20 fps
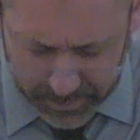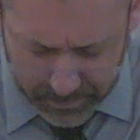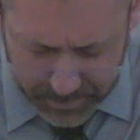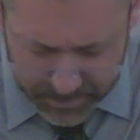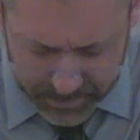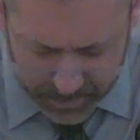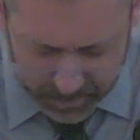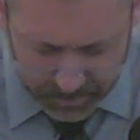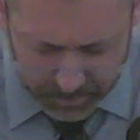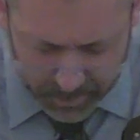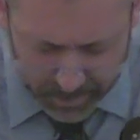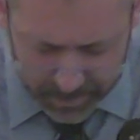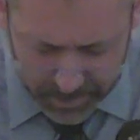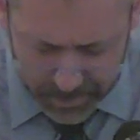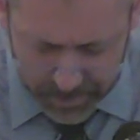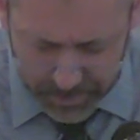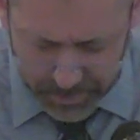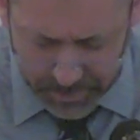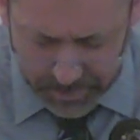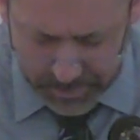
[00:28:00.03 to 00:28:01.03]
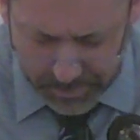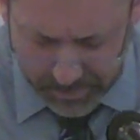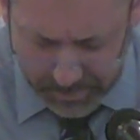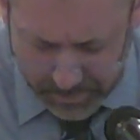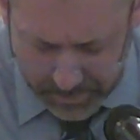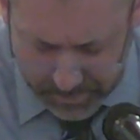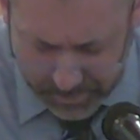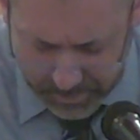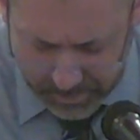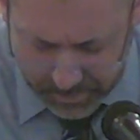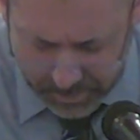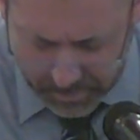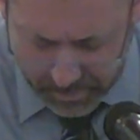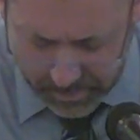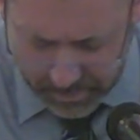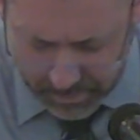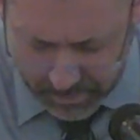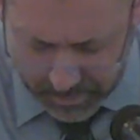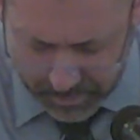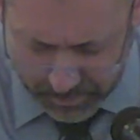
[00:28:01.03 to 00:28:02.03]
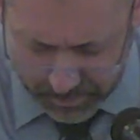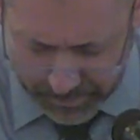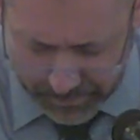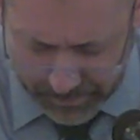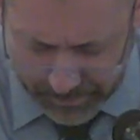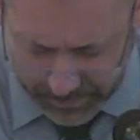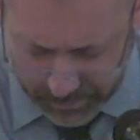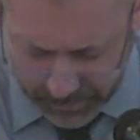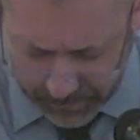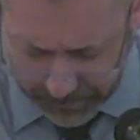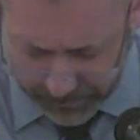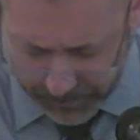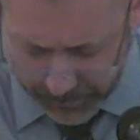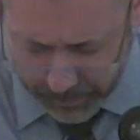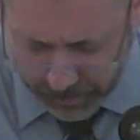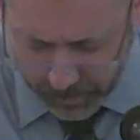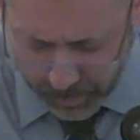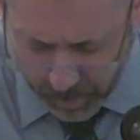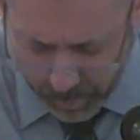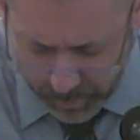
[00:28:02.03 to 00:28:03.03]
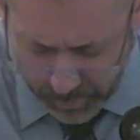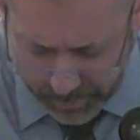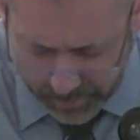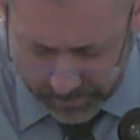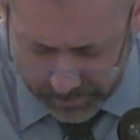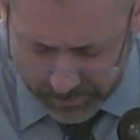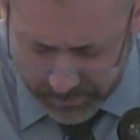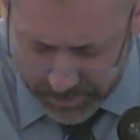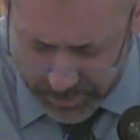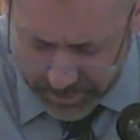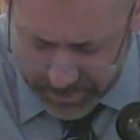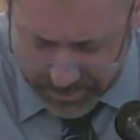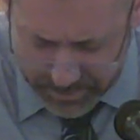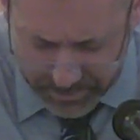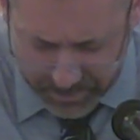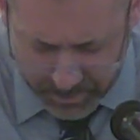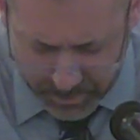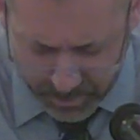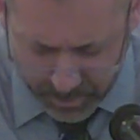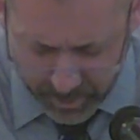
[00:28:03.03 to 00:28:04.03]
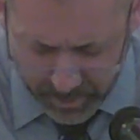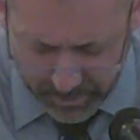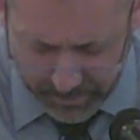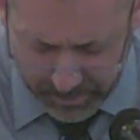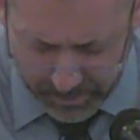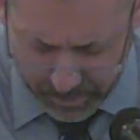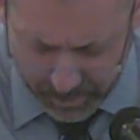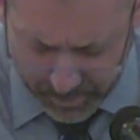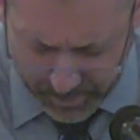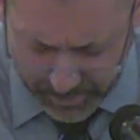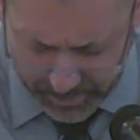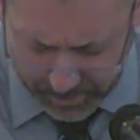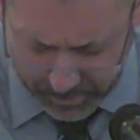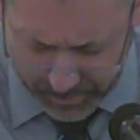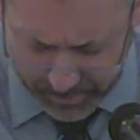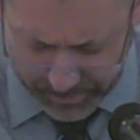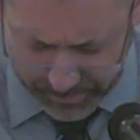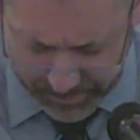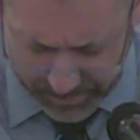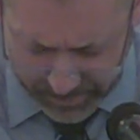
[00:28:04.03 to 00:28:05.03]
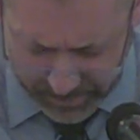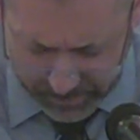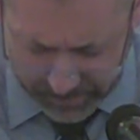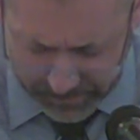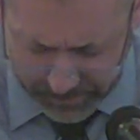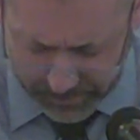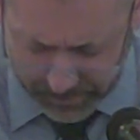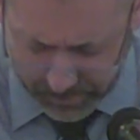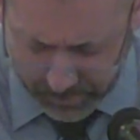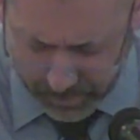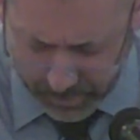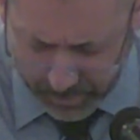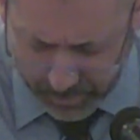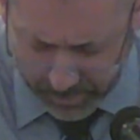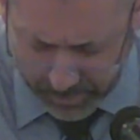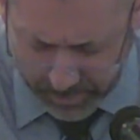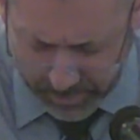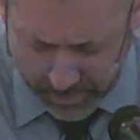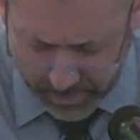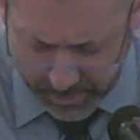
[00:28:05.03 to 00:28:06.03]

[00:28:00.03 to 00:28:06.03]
so much. We thank you for your word. Jesus, you are the word, and we thank you for your word.